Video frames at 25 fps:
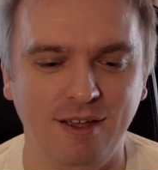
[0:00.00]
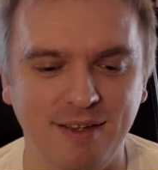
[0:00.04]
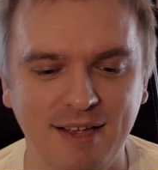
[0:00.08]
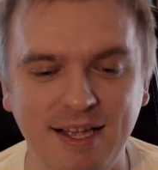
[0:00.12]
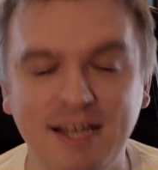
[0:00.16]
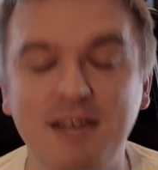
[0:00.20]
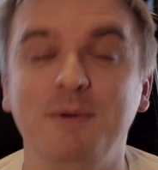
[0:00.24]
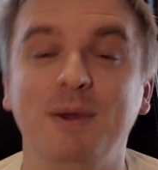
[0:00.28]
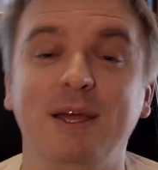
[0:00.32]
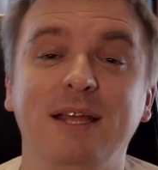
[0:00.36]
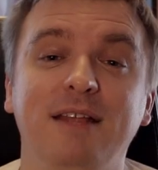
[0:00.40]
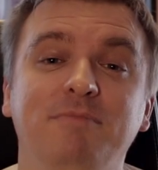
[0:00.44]

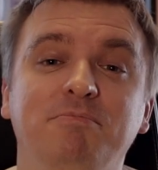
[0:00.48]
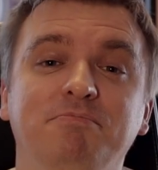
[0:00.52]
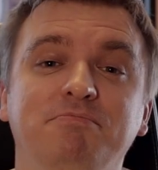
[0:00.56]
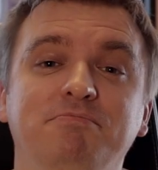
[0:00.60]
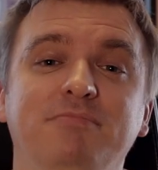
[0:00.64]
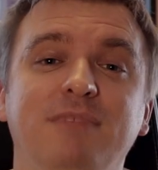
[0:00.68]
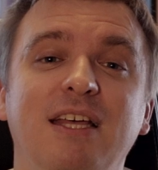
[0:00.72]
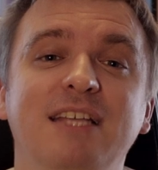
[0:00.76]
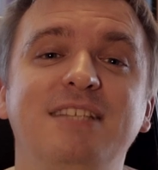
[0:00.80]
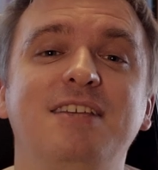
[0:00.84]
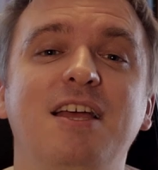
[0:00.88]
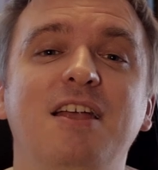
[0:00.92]
Anyway,
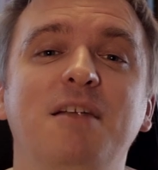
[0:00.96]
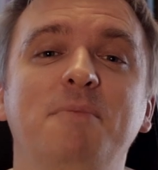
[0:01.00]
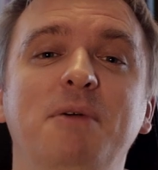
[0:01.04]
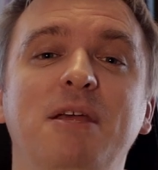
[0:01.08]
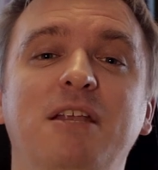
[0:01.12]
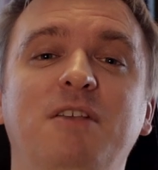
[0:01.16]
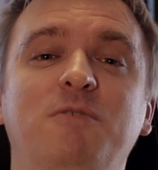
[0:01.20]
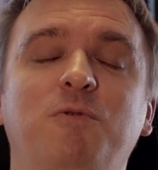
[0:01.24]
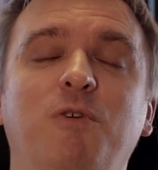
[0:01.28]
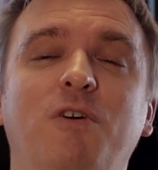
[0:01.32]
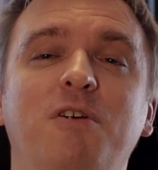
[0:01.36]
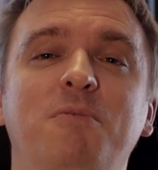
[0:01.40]
that's gonna be
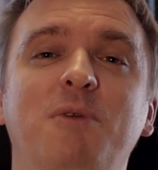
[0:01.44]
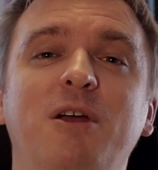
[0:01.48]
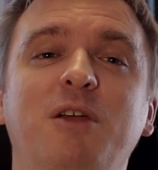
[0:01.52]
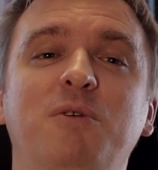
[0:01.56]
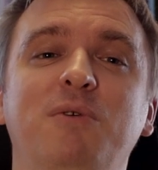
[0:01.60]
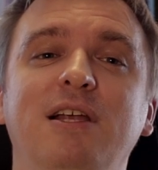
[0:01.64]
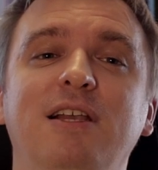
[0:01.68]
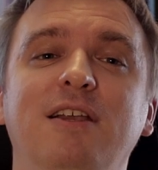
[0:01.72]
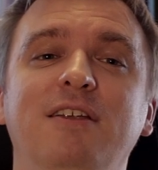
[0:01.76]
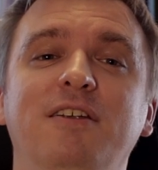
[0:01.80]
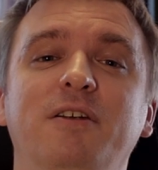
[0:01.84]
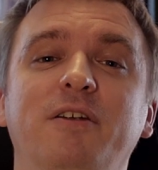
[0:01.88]
it for my
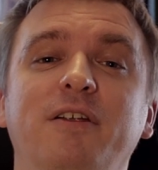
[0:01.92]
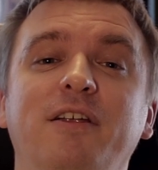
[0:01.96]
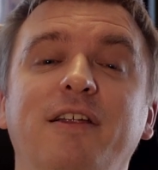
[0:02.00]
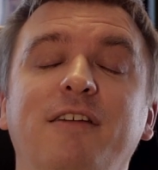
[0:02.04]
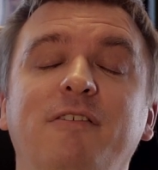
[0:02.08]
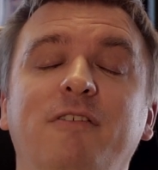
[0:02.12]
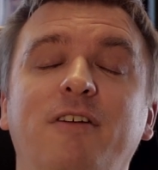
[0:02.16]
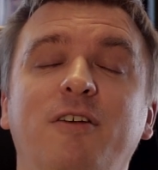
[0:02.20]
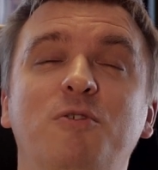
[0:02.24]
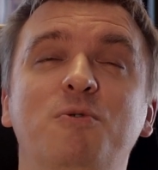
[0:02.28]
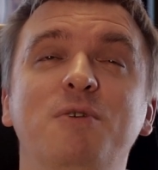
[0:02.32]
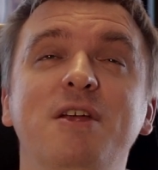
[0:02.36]
quick little
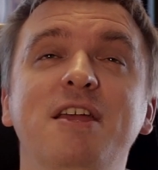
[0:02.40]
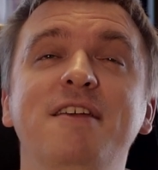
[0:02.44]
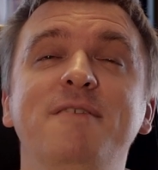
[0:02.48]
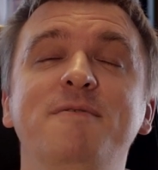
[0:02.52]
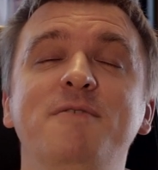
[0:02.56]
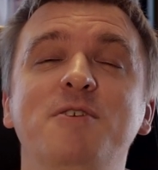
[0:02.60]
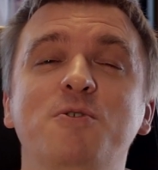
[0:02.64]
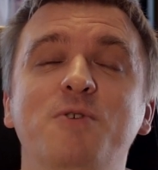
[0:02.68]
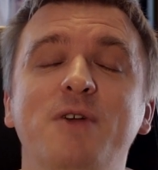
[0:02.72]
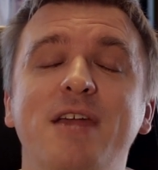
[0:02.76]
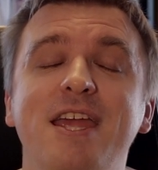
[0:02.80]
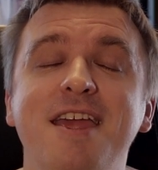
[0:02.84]

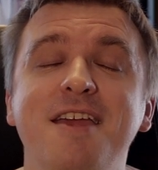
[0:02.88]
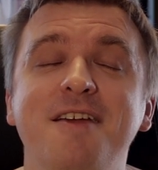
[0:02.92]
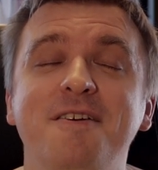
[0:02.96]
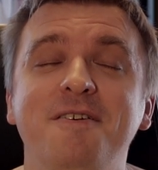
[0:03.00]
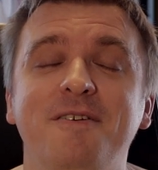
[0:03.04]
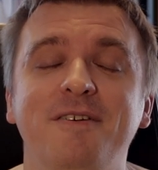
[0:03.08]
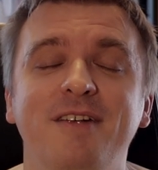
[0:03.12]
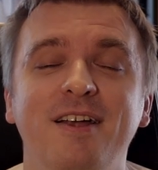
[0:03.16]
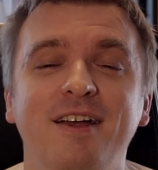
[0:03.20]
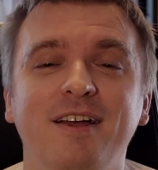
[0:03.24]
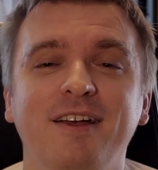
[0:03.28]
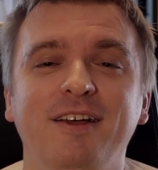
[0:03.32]
review
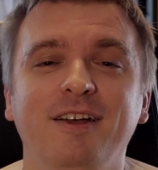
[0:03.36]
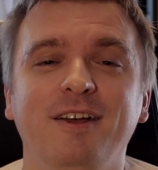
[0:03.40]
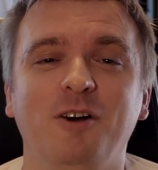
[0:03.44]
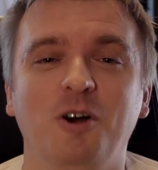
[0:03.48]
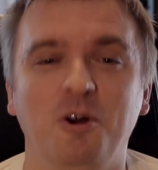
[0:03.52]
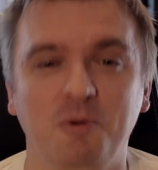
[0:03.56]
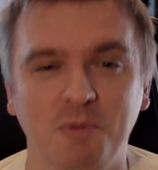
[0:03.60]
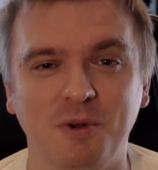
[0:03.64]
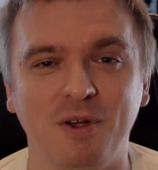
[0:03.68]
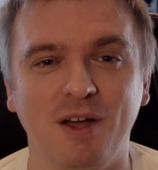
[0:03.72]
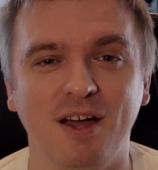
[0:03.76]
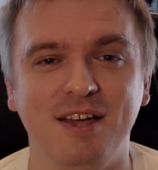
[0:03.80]
here.
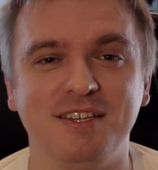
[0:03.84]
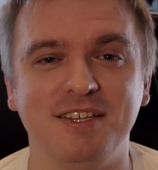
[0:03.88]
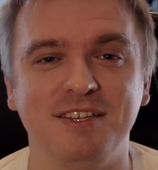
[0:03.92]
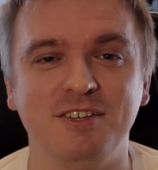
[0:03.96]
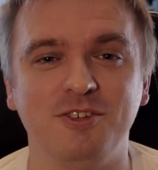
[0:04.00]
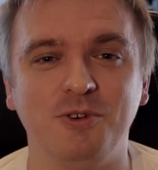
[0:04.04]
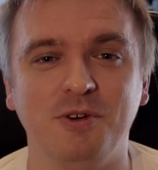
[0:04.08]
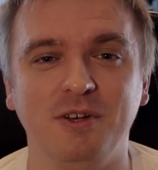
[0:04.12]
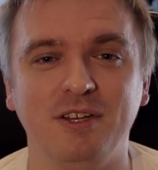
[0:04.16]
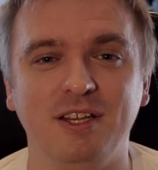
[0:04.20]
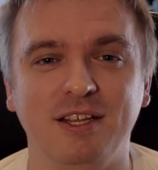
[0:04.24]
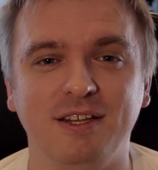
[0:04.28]
Hope you guys
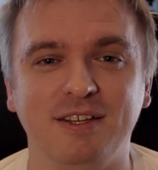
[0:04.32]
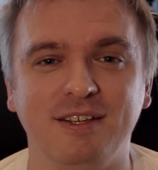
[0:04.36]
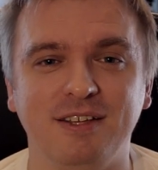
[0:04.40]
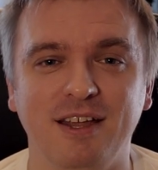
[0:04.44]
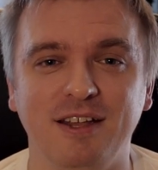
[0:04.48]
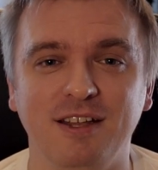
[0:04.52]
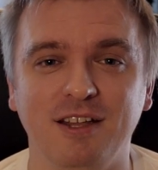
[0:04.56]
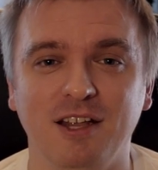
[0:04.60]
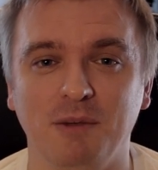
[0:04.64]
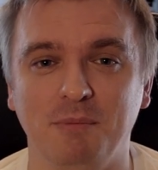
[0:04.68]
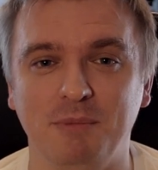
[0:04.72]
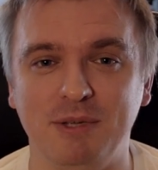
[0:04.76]
enjoyed it,
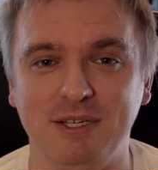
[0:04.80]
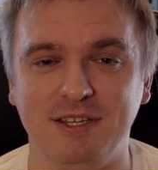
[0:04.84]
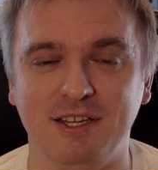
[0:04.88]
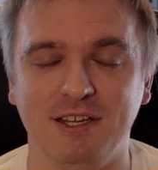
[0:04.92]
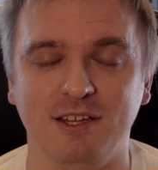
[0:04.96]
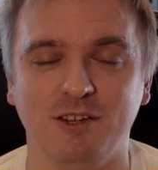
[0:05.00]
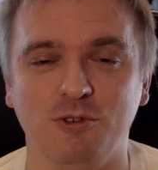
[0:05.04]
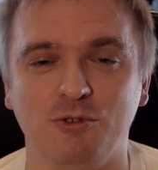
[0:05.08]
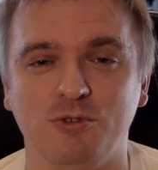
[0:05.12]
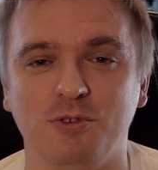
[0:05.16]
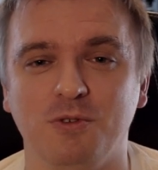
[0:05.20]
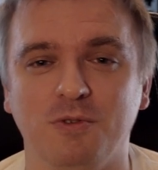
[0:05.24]
and I'll be
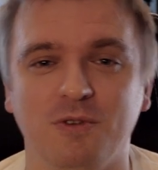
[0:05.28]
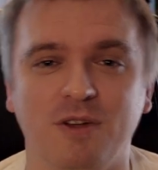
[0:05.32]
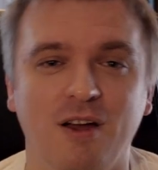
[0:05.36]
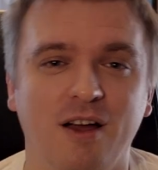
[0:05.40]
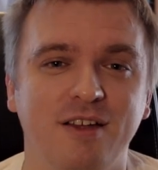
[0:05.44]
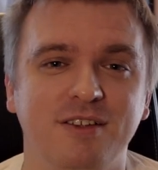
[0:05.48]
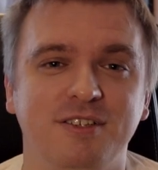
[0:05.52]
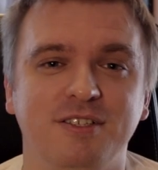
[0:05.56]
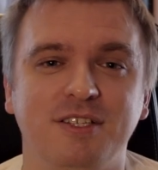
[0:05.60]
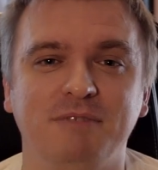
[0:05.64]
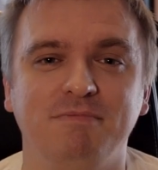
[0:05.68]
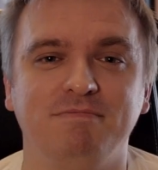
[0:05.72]
seeing you soon,
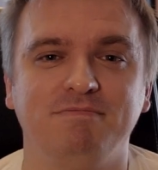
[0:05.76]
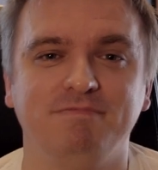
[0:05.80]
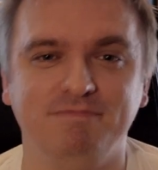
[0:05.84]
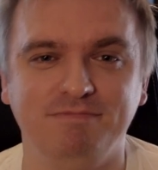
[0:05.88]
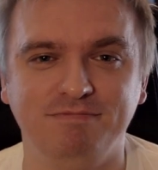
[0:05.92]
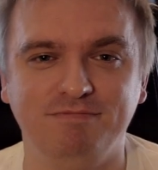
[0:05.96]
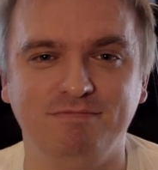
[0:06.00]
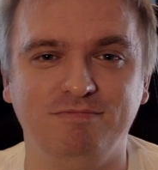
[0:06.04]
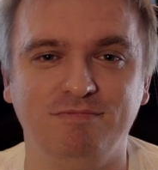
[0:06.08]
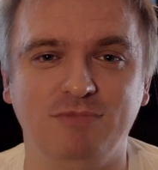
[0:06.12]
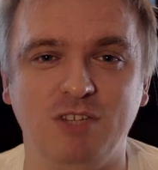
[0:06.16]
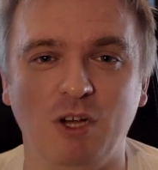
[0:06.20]
guys.
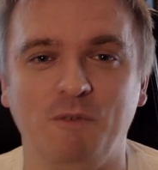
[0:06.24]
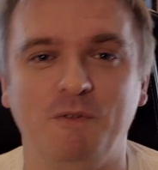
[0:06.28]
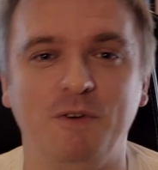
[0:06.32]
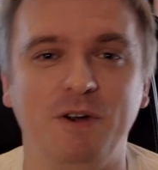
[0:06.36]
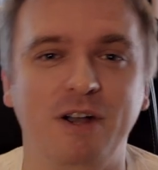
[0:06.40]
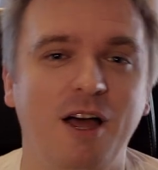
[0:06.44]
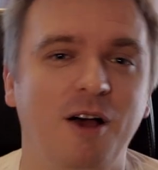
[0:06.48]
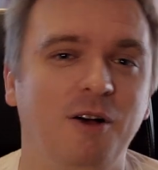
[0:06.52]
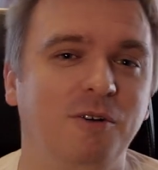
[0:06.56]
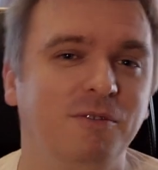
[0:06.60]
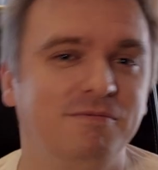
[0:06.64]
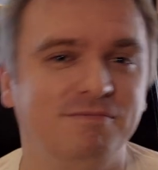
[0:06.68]
Ciao for
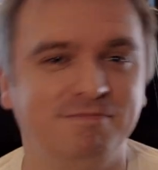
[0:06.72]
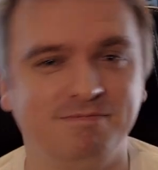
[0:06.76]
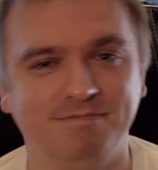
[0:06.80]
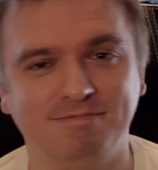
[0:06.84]
now.